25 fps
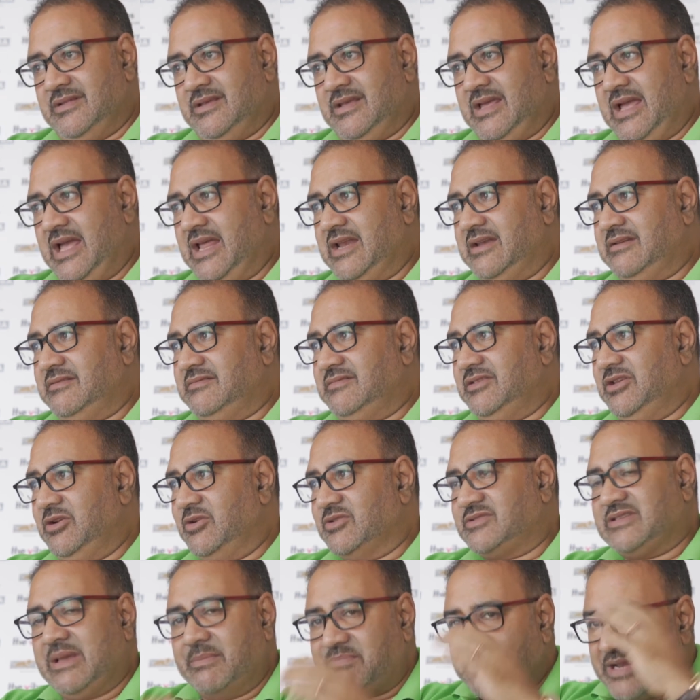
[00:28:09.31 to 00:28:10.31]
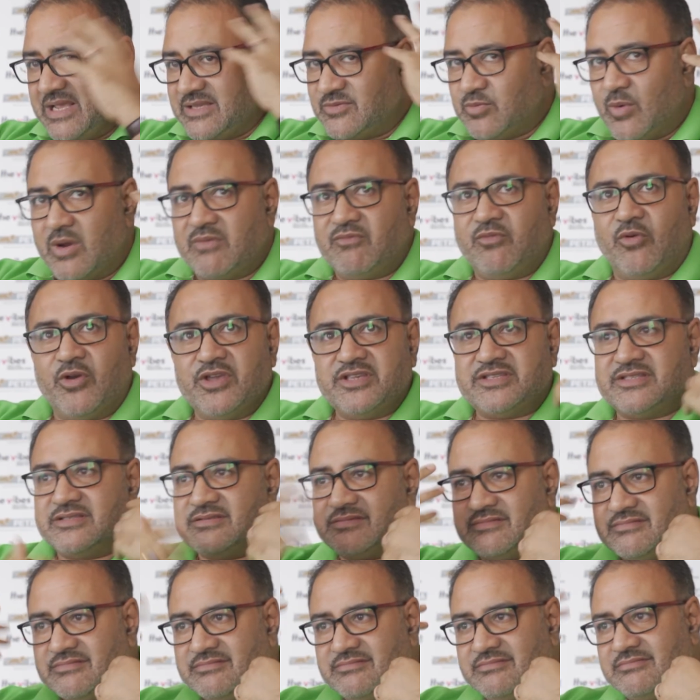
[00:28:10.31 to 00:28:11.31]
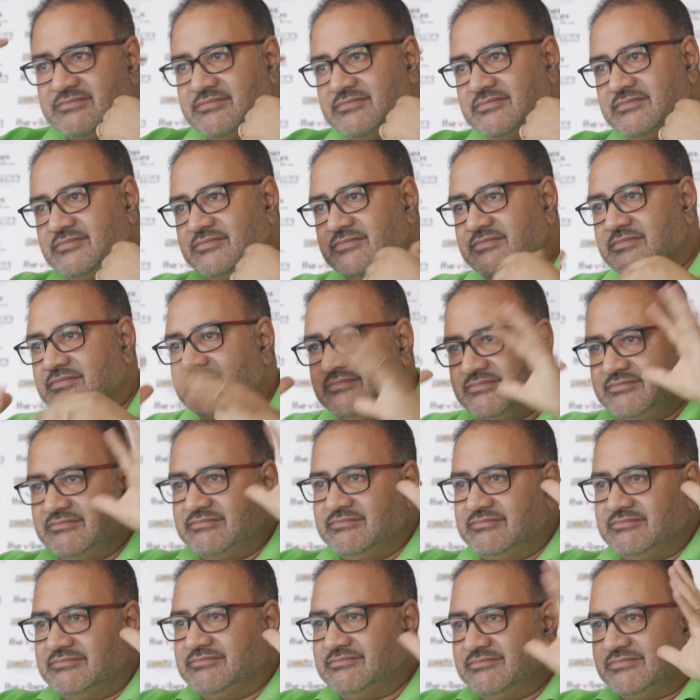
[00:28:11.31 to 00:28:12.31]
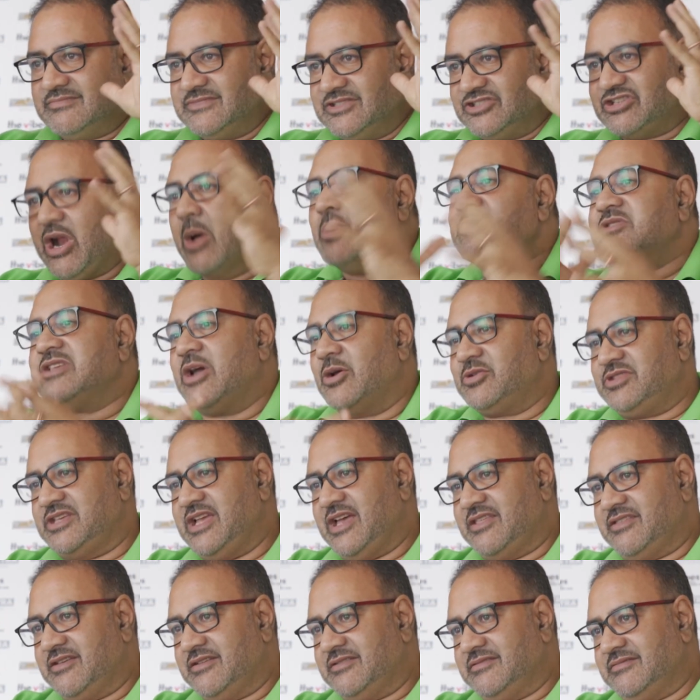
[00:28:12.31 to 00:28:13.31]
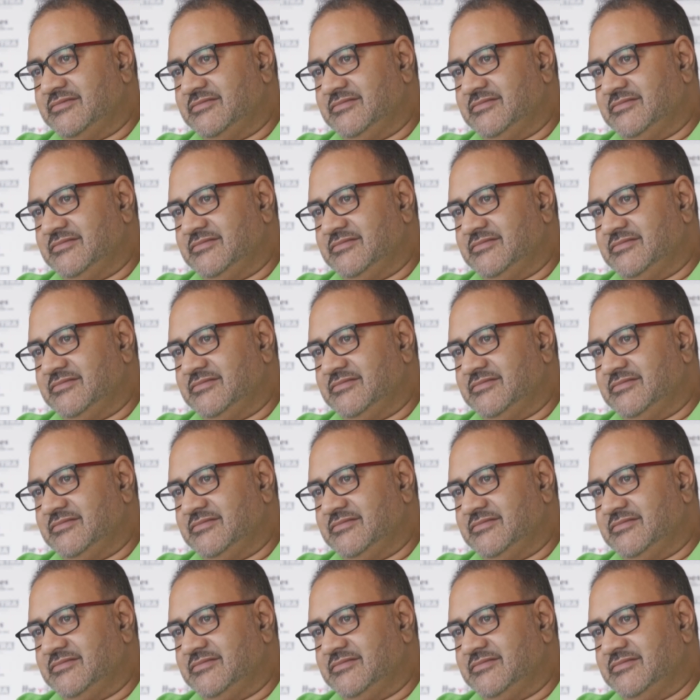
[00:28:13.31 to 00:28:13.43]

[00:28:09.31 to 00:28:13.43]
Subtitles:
And, sometimes one voice drowns out the other